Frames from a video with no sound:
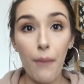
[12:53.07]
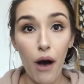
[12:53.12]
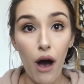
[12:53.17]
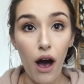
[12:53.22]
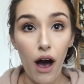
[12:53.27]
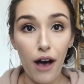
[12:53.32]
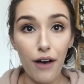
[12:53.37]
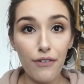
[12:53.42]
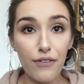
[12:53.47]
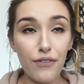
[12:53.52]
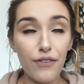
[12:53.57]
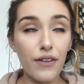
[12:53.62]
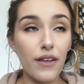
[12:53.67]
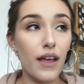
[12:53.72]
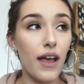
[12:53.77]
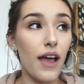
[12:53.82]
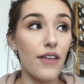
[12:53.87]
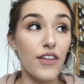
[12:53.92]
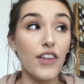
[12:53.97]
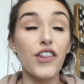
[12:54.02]
off
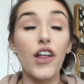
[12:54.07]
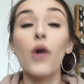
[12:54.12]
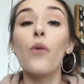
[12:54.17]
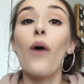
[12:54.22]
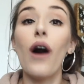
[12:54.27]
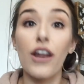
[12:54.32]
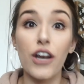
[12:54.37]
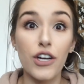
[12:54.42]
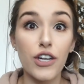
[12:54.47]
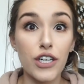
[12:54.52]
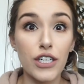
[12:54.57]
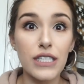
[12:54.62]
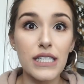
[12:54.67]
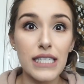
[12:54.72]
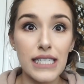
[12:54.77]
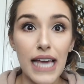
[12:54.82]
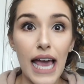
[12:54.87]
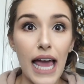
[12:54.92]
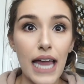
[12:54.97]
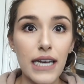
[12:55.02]
and then they'll want to nurse
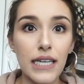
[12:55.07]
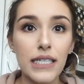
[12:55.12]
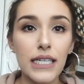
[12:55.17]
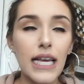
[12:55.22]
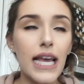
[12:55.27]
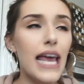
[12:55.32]
again.